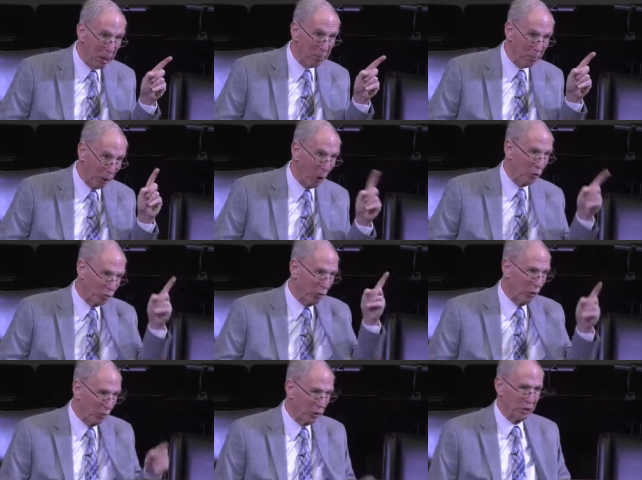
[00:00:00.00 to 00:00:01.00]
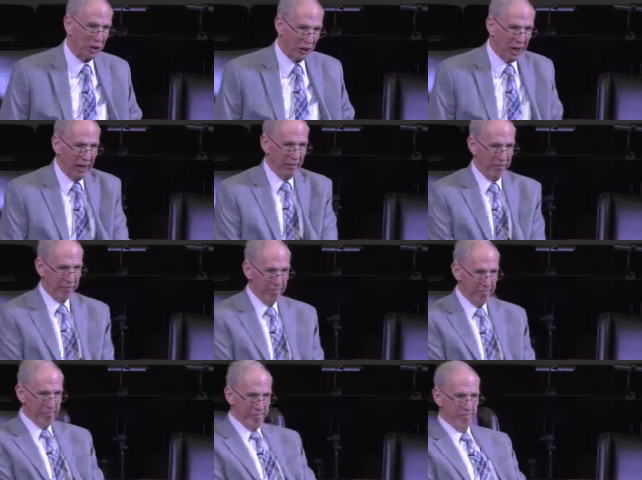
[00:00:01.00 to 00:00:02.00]
but also the Christian life.
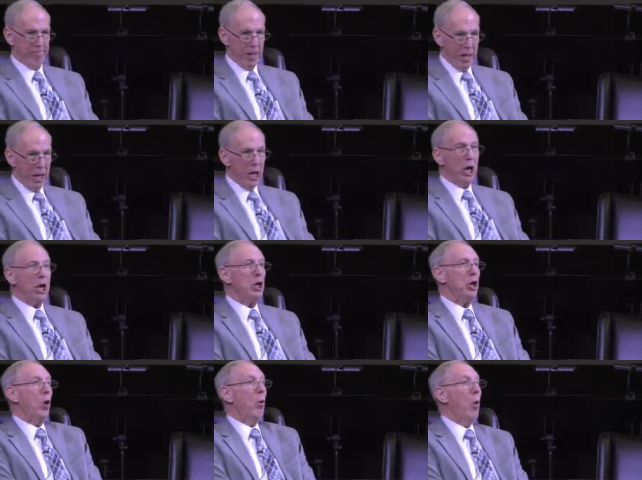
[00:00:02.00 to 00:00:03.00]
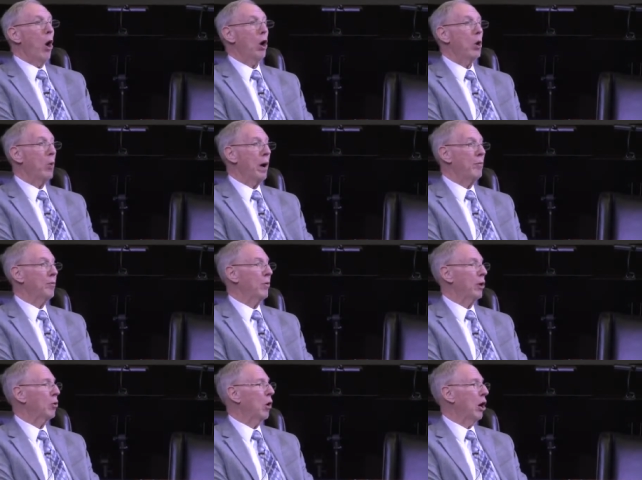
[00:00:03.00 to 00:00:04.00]
You don't walk away from
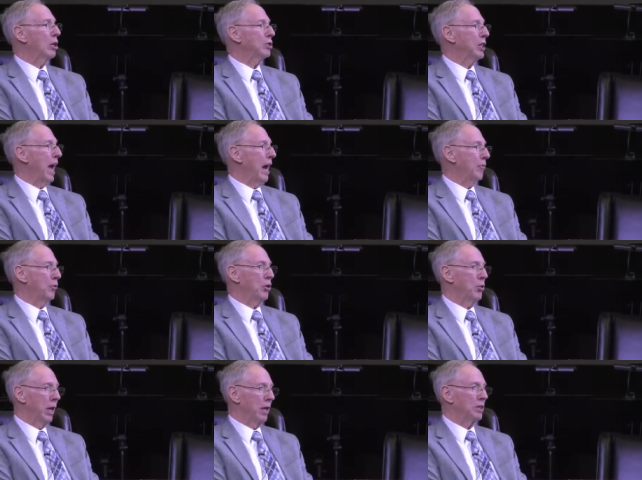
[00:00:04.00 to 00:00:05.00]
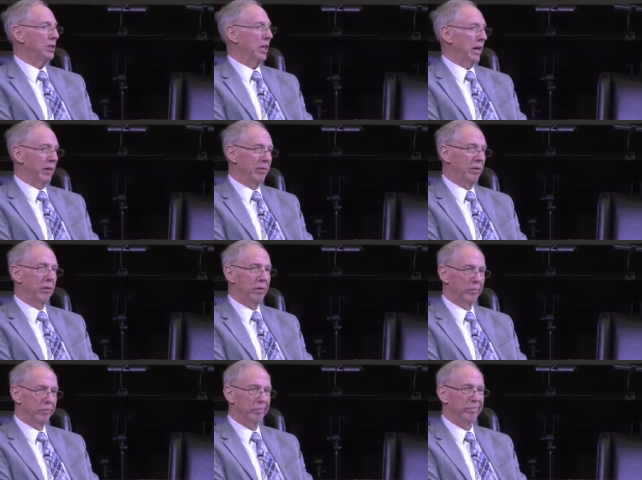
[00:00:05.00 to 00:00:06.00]
the cross after you get saved.
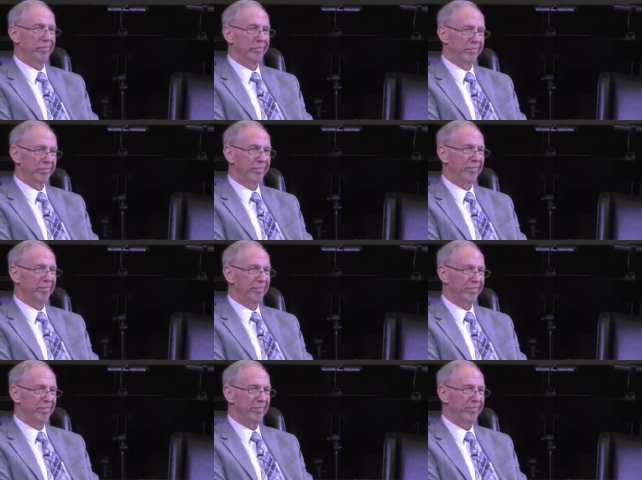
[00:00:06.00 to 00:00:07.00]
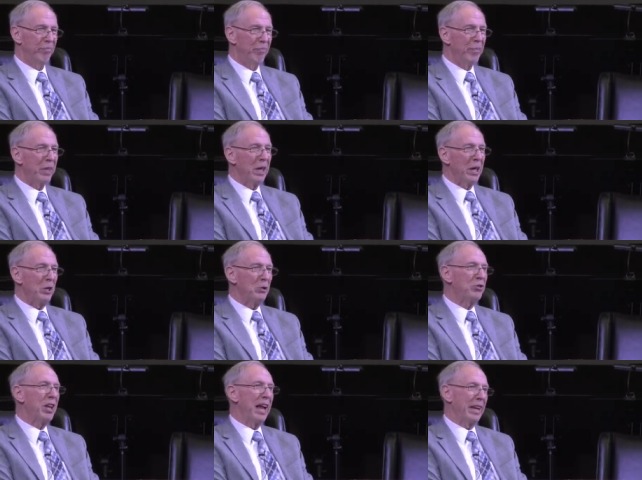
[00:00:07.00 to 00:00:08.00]
Mm-mm. You
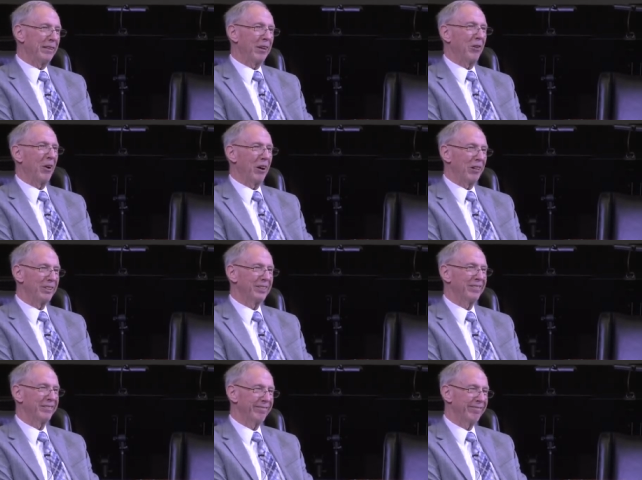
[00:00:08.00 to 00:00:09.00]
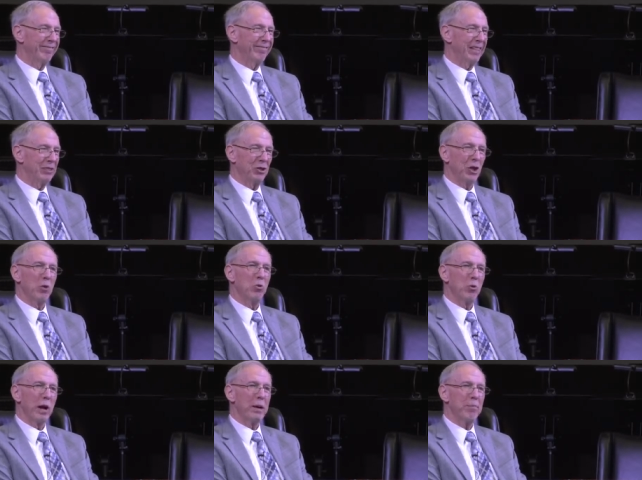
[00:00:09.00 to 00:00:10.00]
stay at the cross. There's a
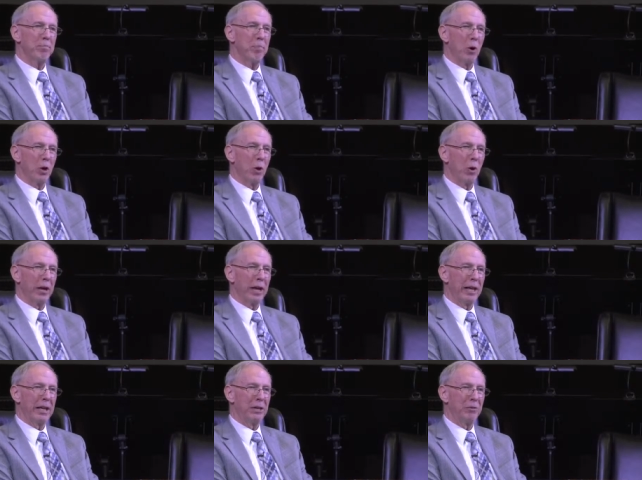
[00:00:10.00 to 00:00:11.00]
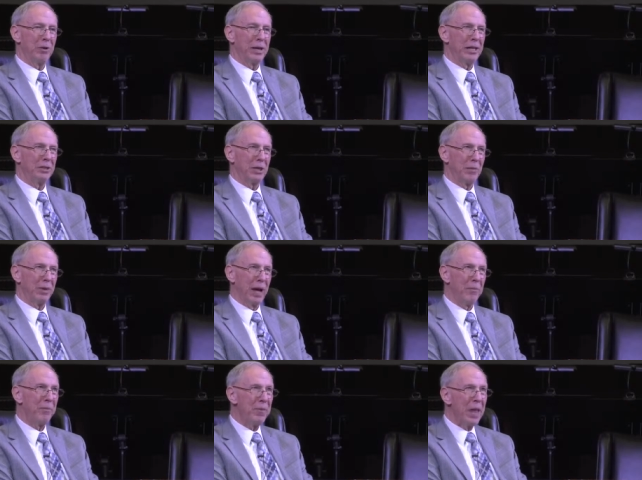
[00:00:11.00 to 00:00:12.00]
great book, you ought to get it and read it
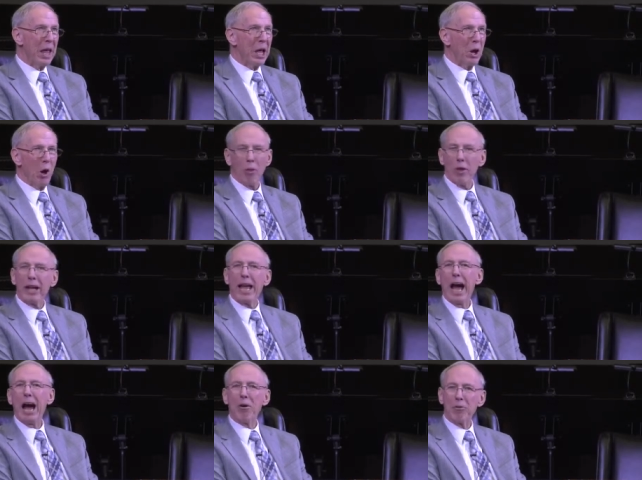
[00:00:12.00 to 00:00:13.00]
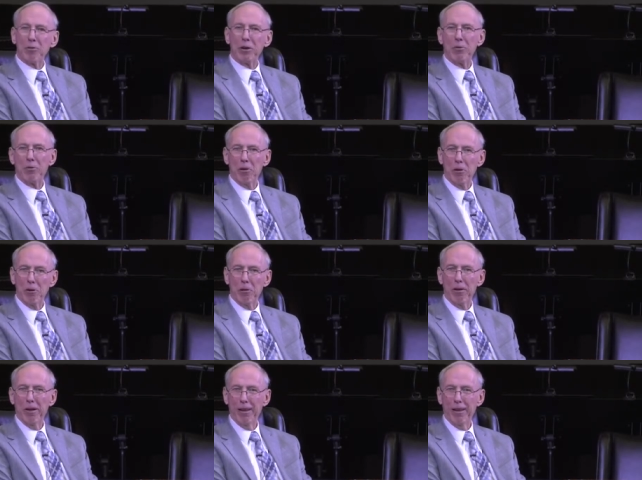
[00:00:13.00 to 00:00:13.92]
sometime, called The Calvary Road,